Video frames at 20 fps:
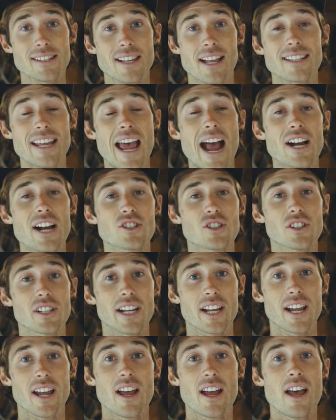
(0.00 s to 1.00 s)
That's
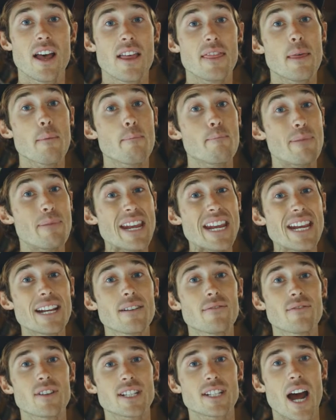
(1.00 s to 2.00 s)
actually the bead
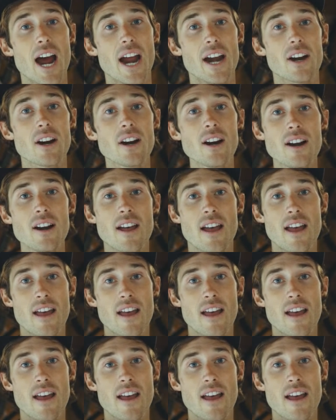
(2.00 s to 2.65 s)
of the tire